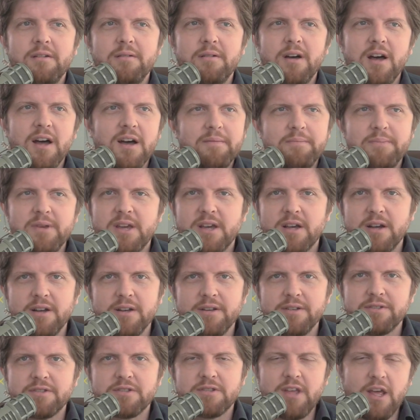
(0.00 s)
uh,
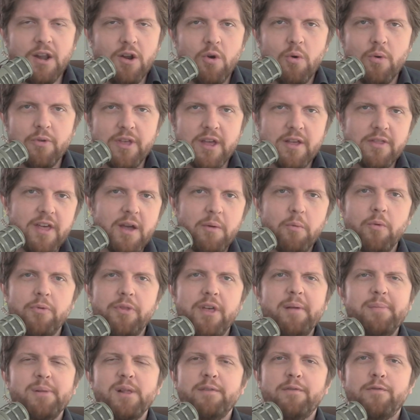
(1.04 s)
because they don't they they
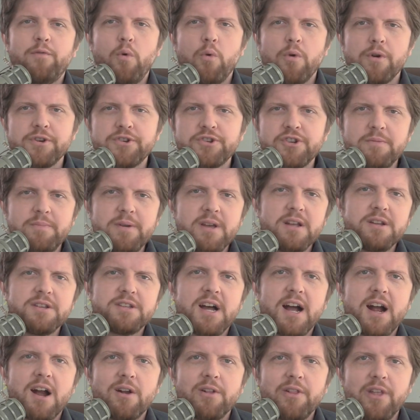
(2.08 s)
they live forests should be
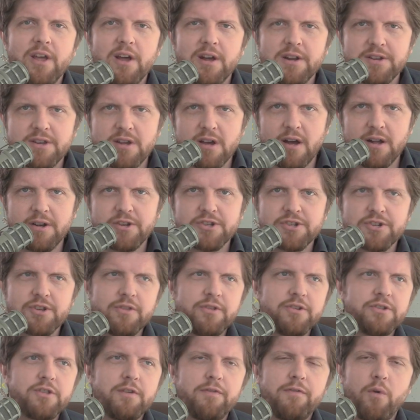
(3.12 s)
entirely untouched. So
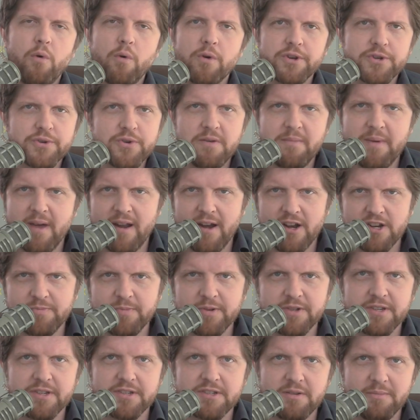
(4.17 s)
the, the forestry
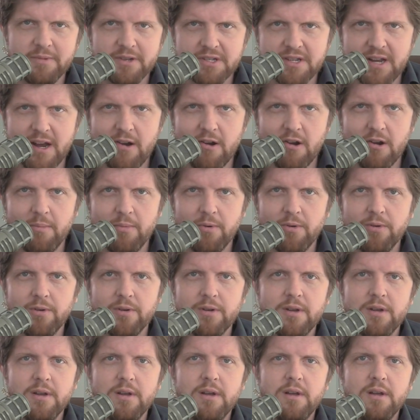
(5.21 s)
management system is terrible,
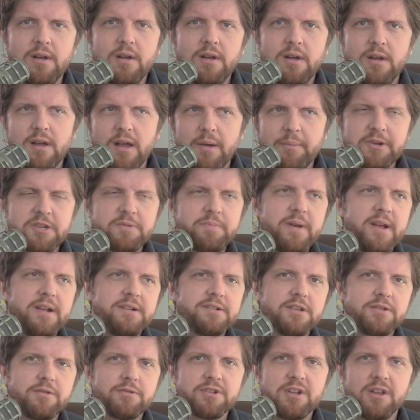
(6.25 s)
which means
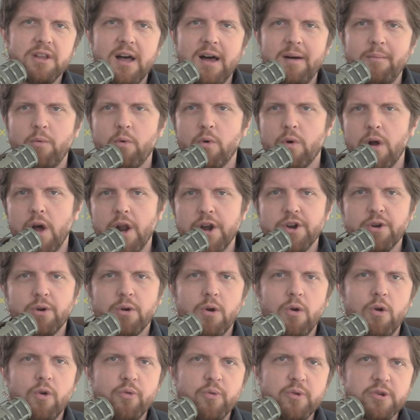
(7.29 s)
that there's a lot more
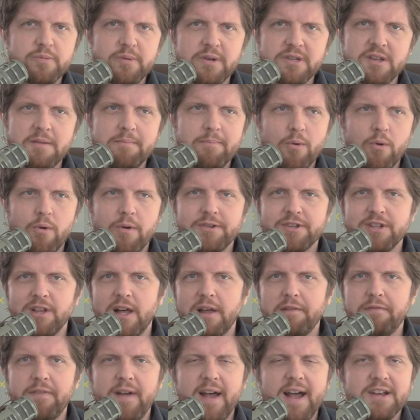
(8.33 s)
undergrowth, which means it burns a
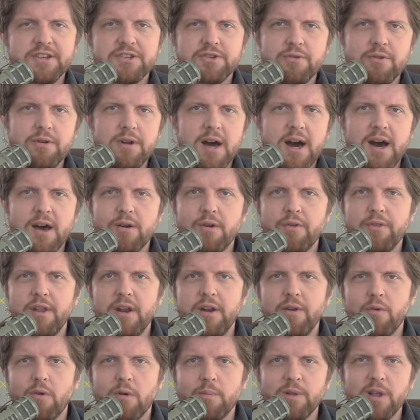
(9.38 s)
lot faster and hotter than it
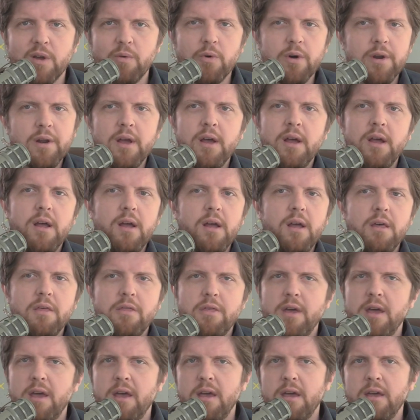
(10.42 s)
normally would.
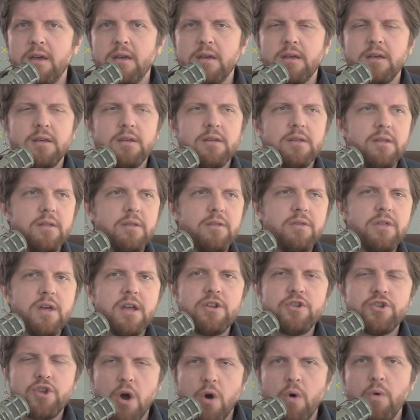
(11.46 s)
They they
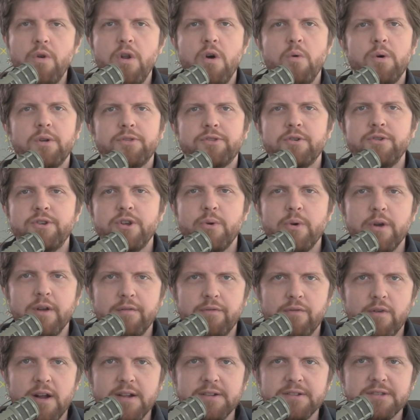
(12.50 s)
don't know what they're doing,
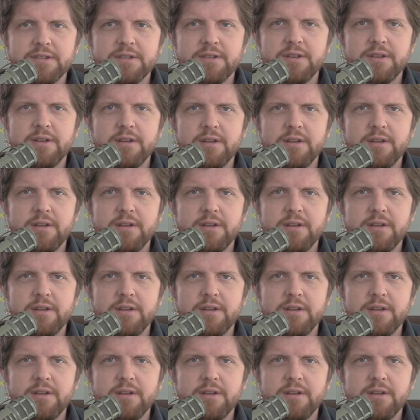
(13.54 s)
friends.